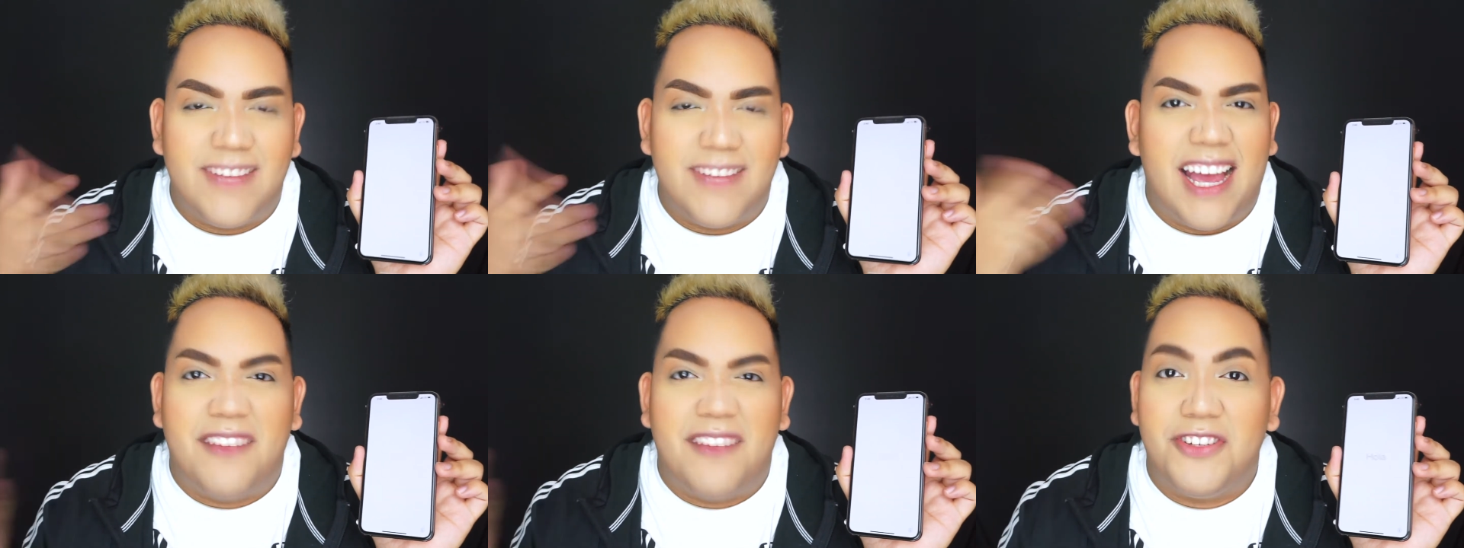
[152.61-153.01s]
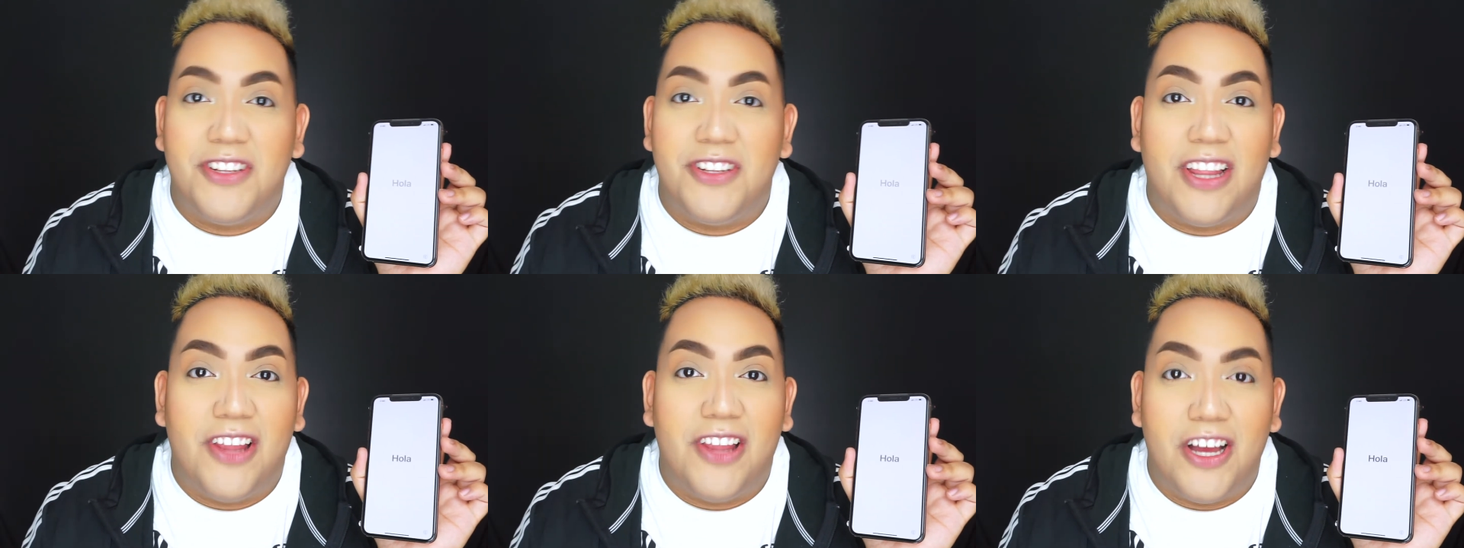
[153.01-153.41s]
after
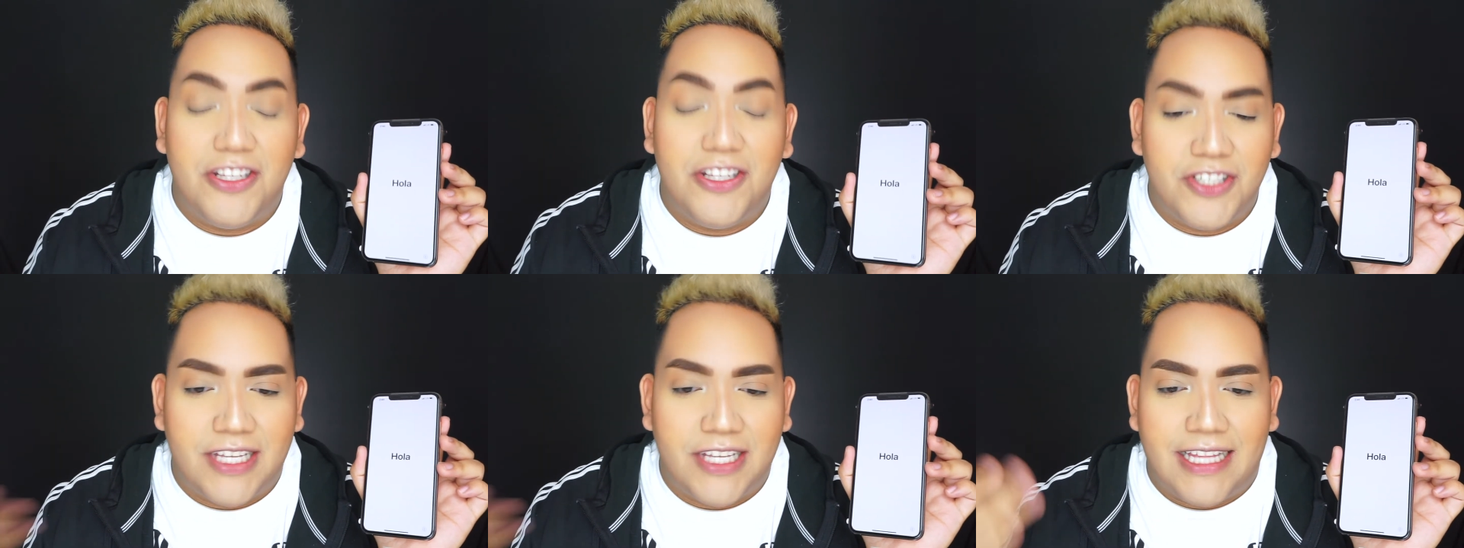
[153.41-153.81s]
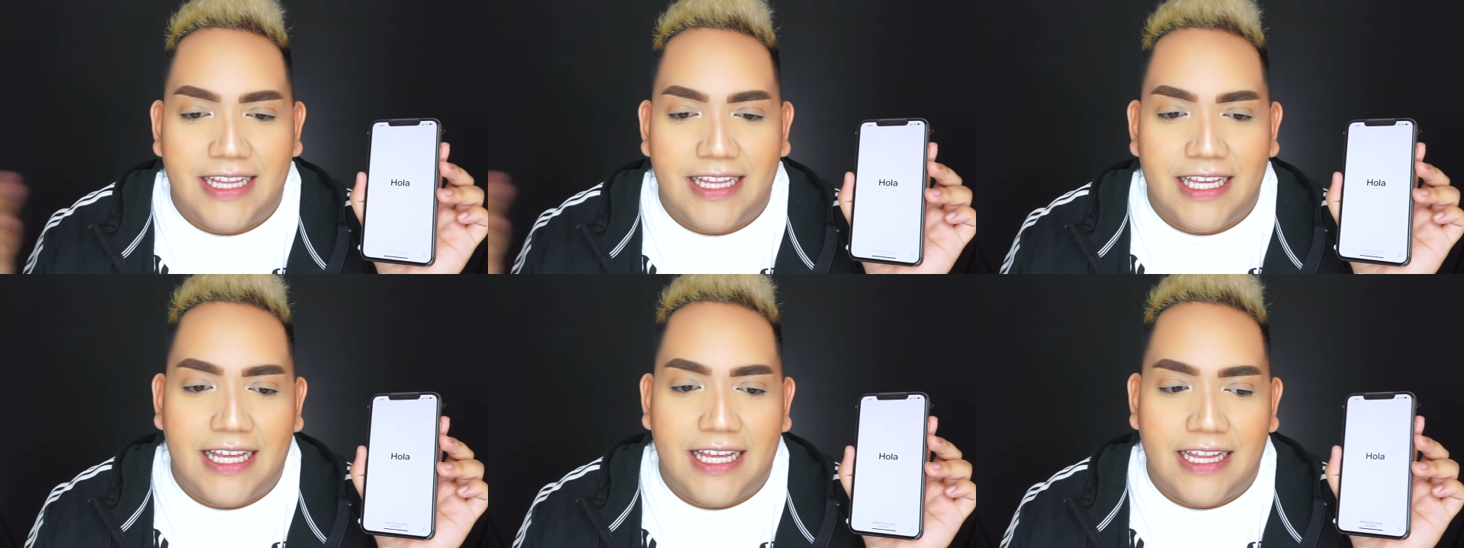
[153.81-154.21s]
the launch because I
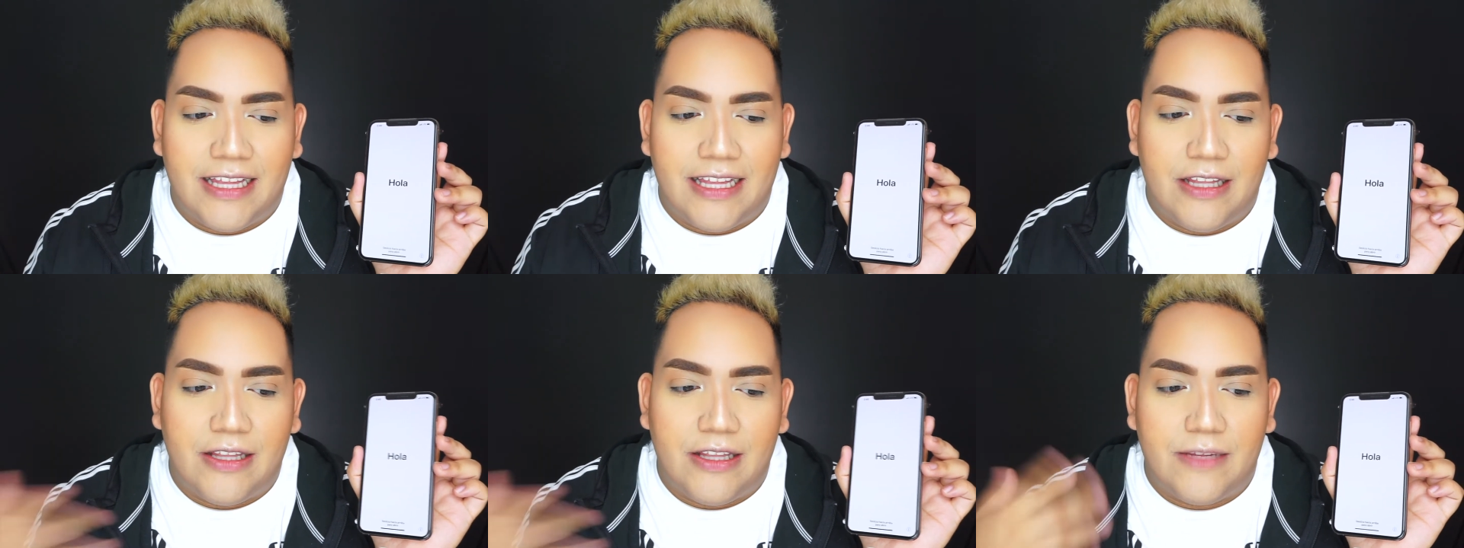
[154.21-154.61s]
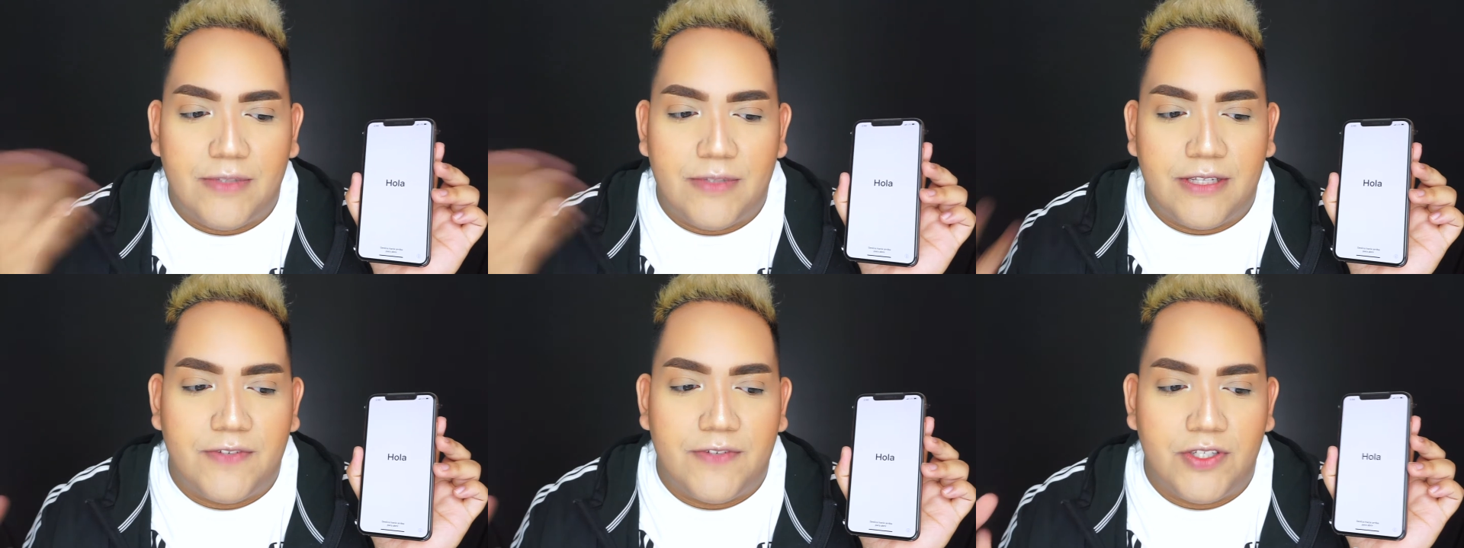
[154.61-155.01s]
think it
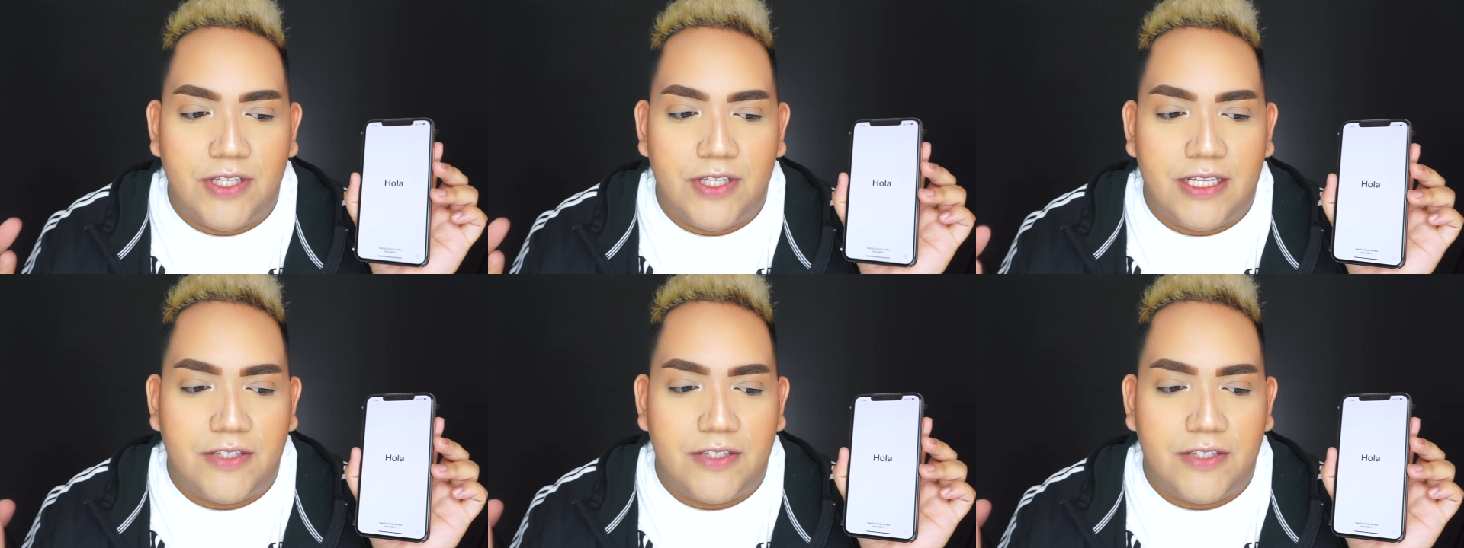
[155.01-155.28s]
was officially